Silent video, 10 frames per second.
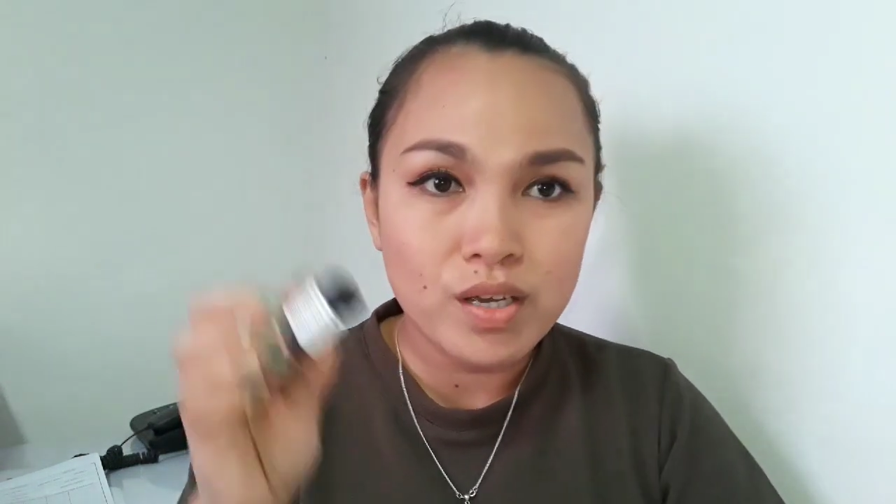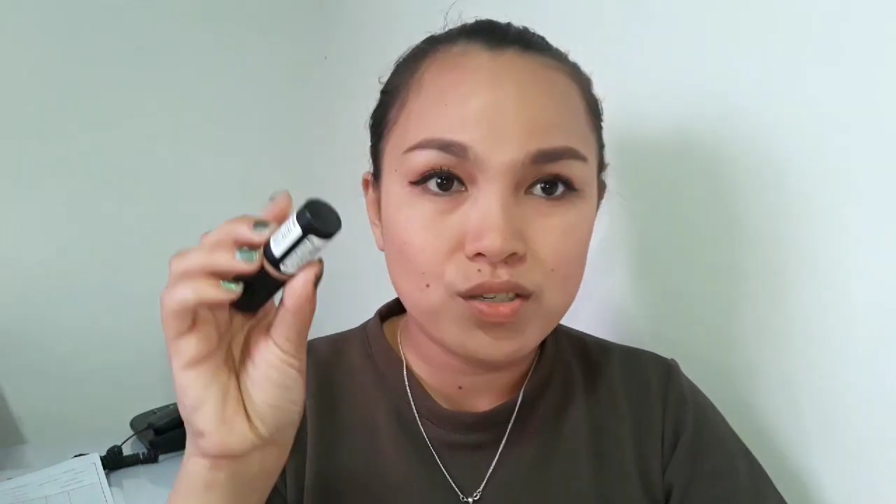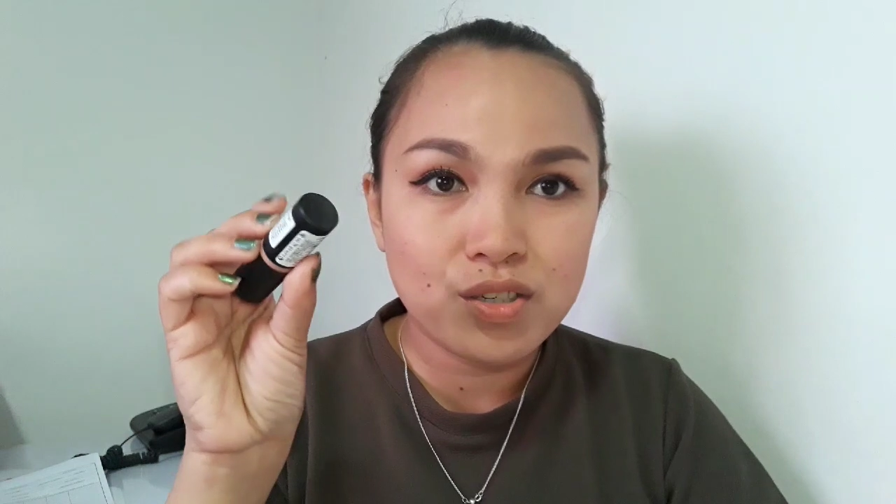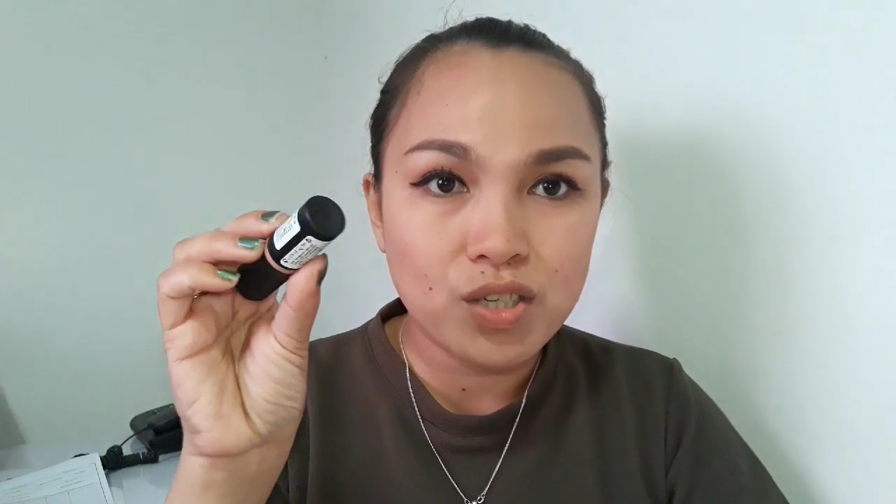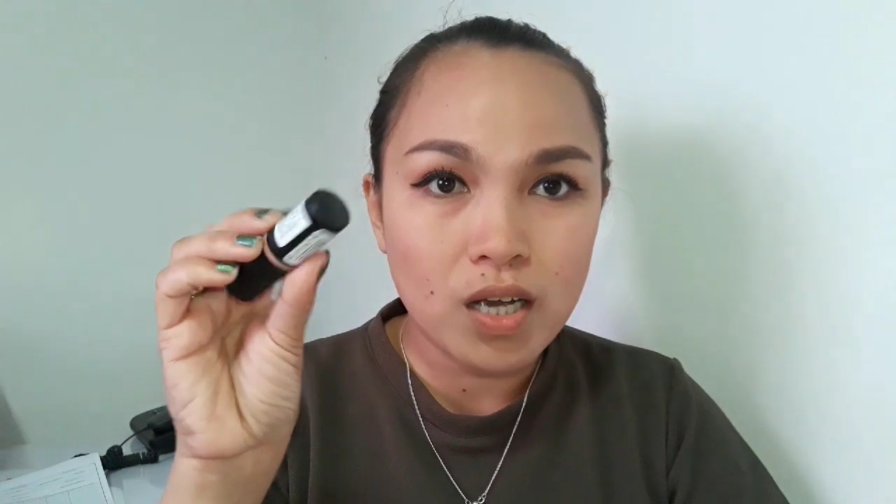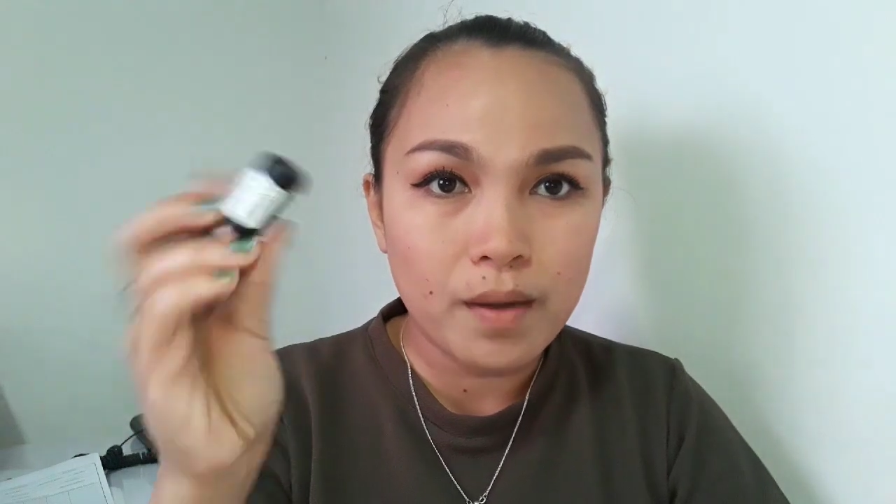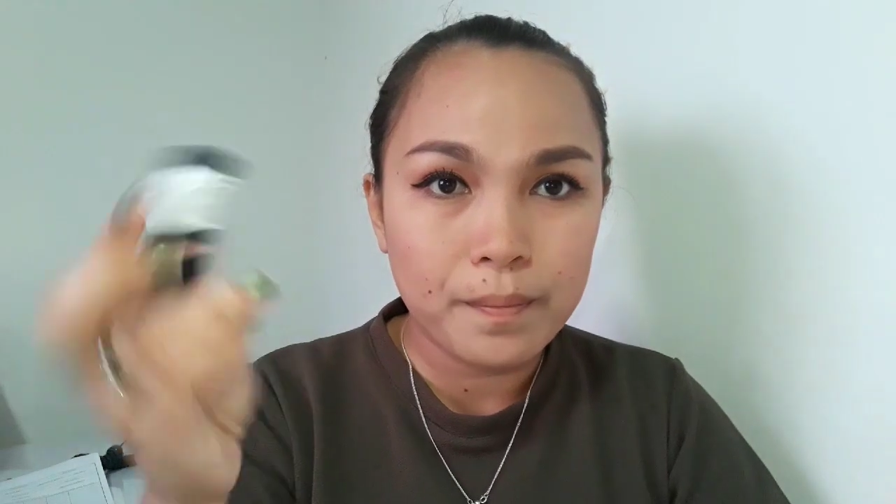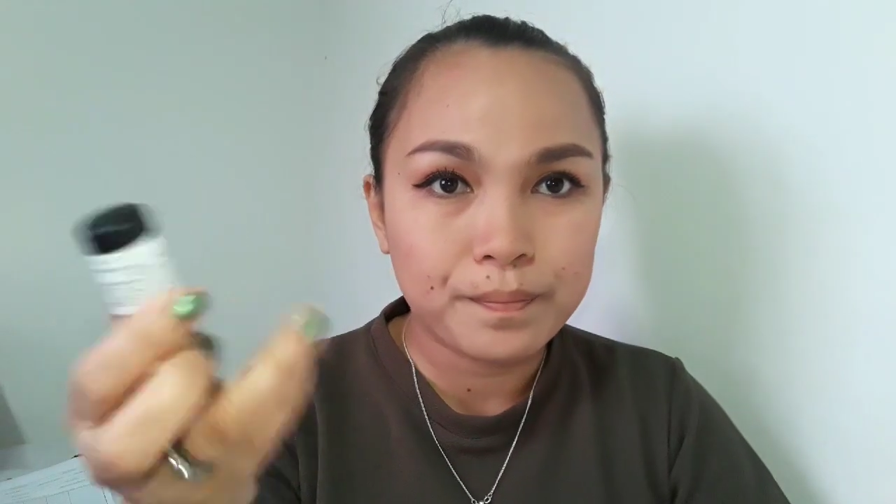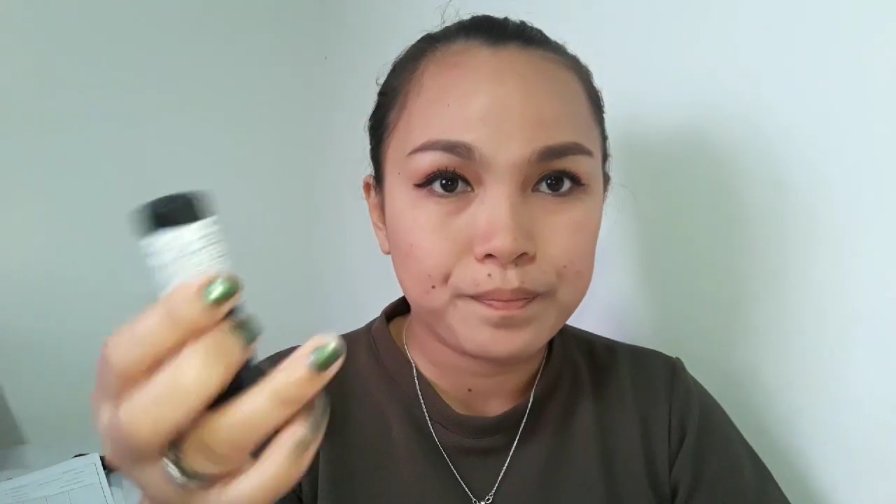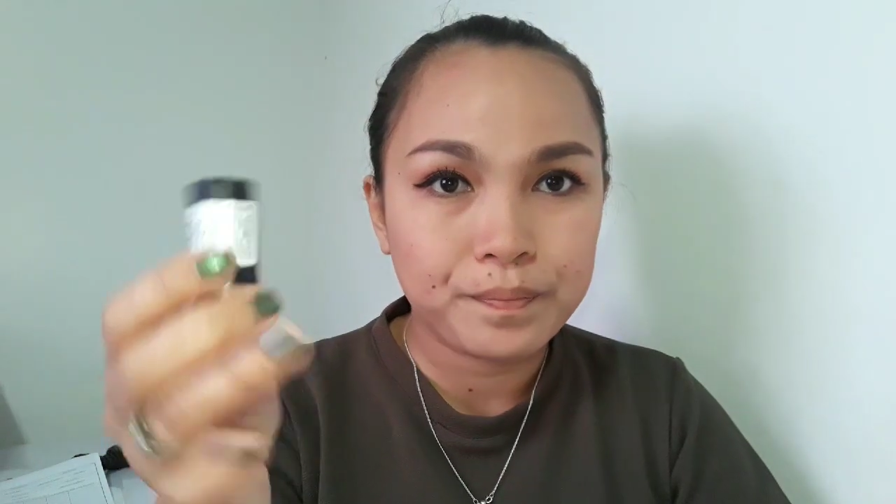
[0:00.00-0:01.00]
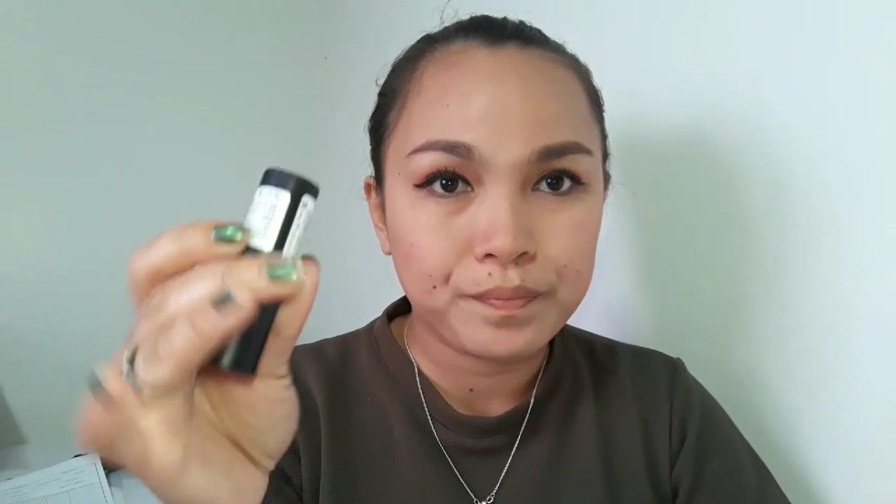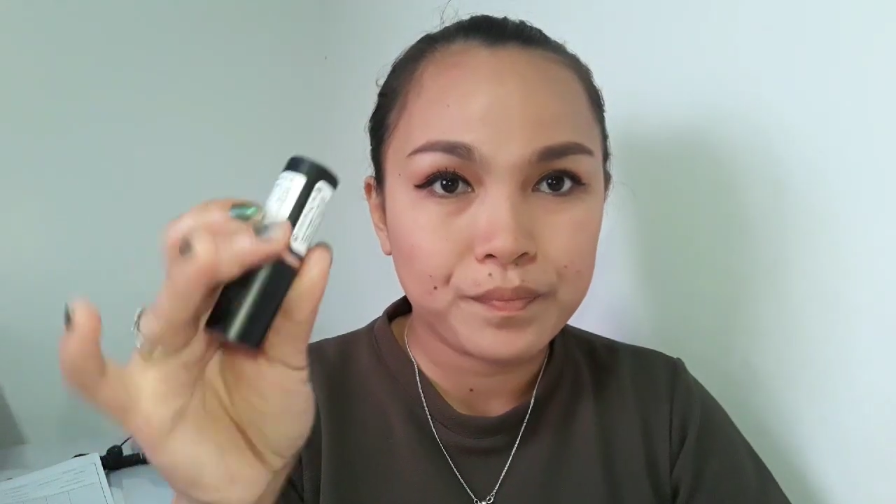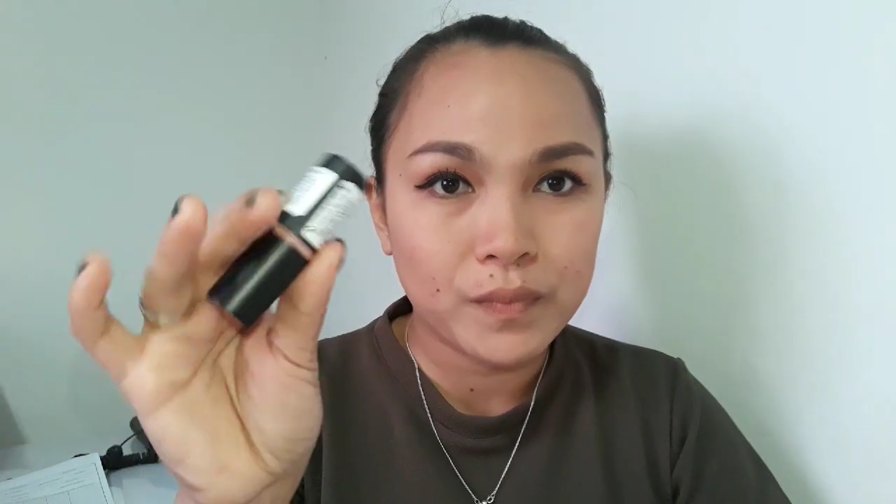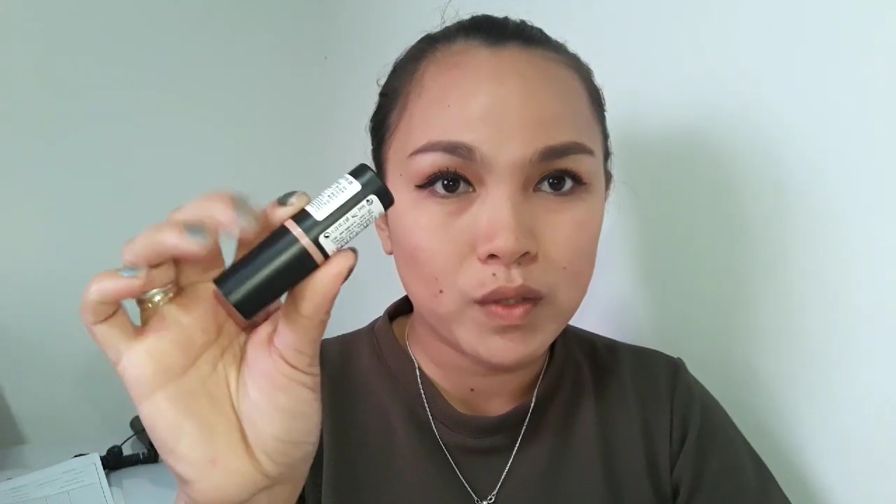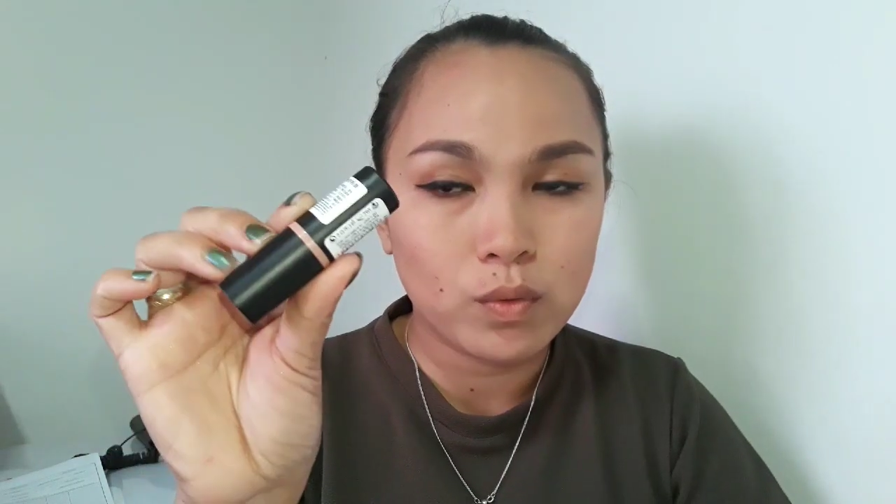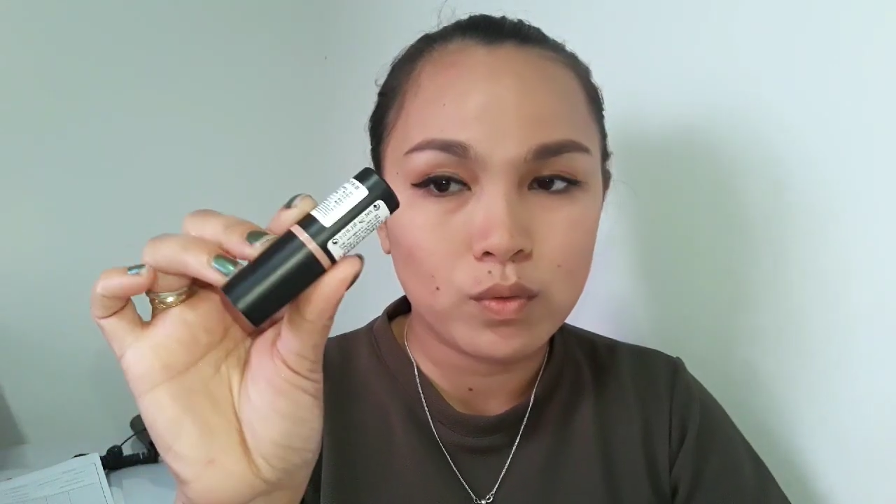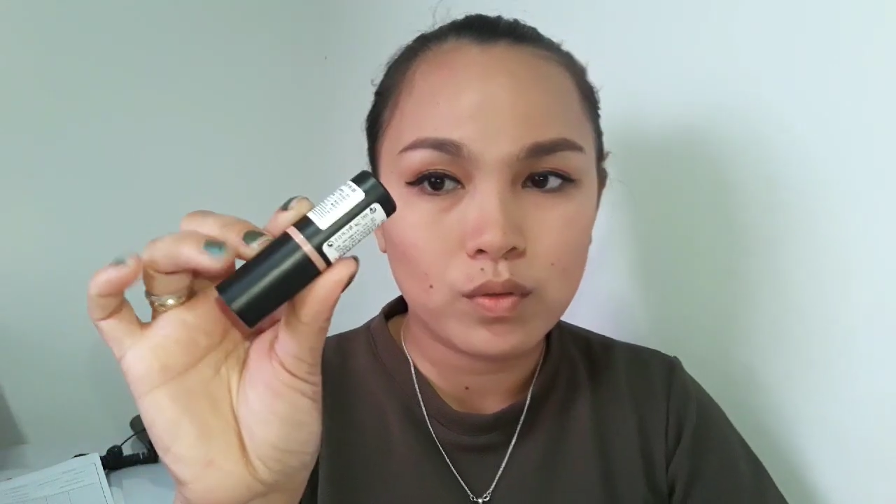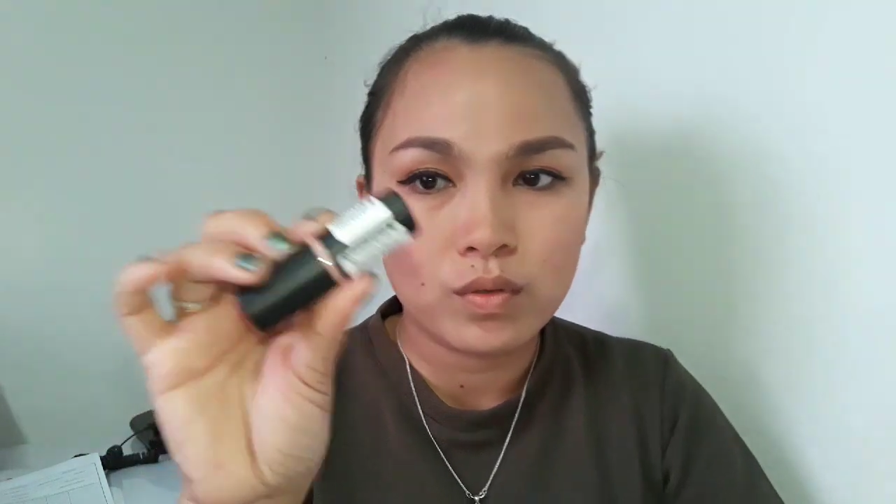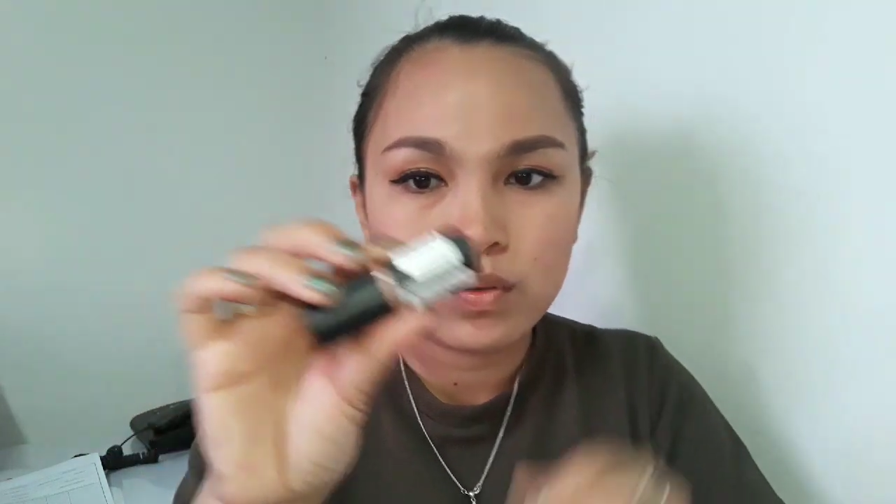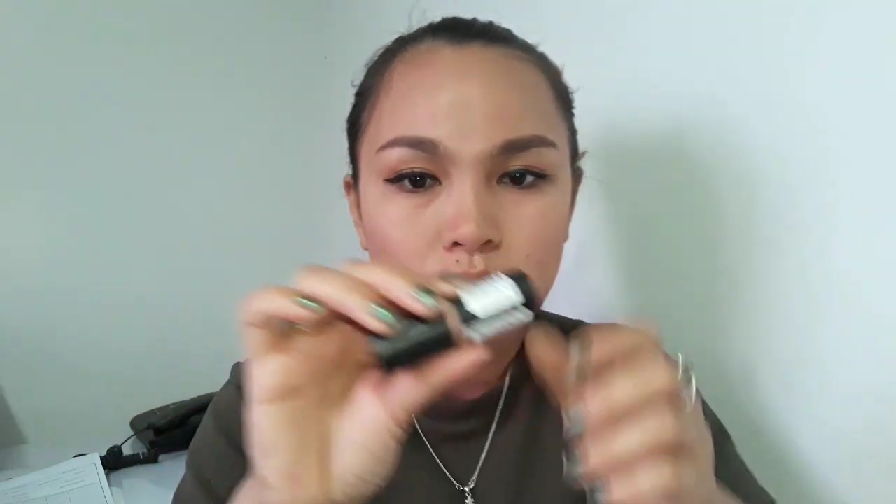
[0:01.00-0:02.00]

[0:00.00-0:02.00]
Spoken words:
Ayan siya. Ito.